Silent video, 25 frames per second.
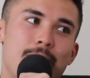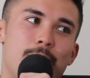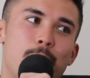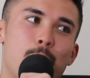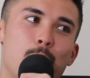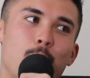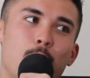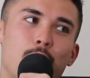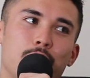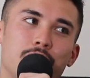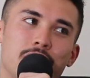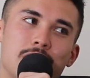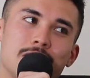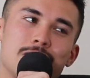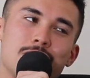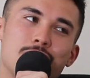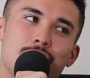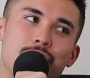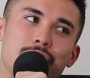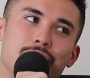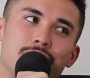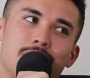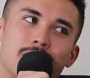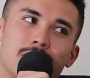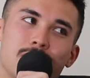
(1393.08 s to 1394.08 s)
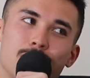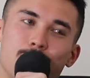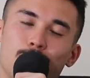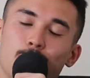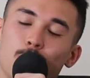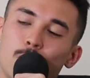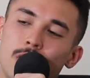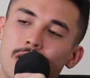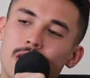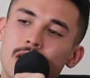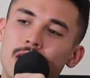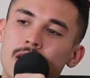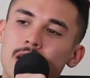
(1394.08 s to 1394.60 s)
yep. if it was introduced into
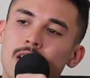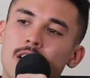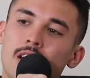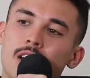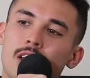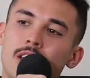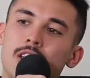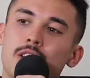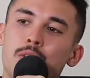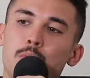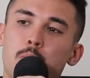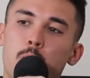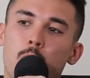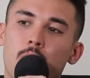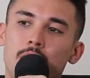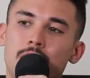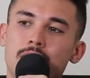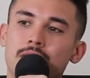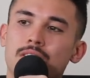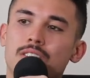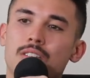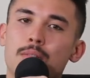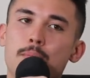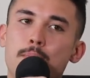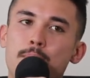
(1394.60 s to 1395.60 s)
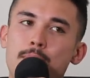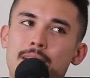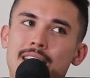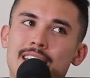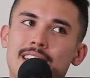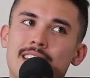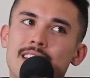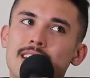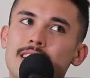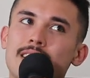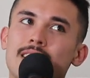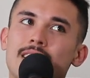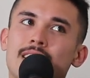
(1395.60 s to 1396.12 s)
footy, you'd want it to
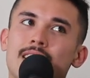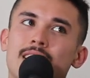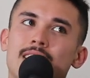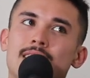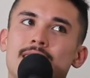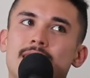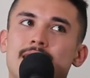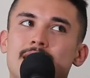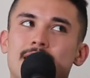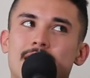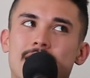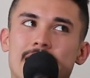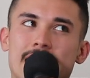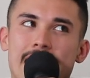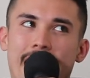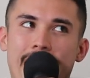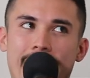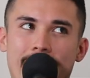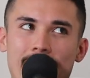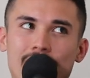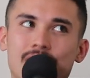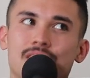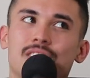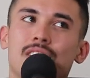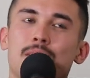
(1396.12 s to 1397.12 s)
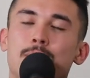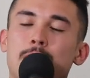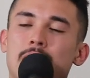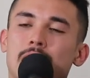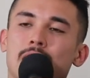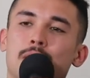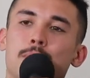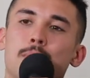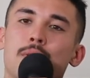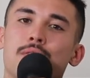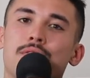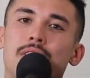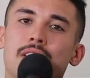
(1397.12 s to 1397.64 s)
be, it has to
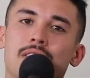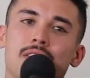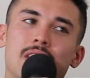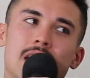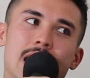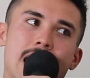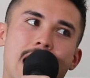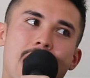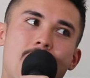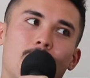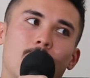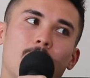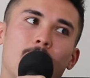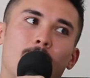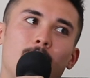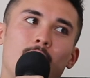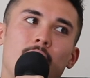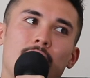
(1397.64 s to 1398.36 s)
be to prevent the howler.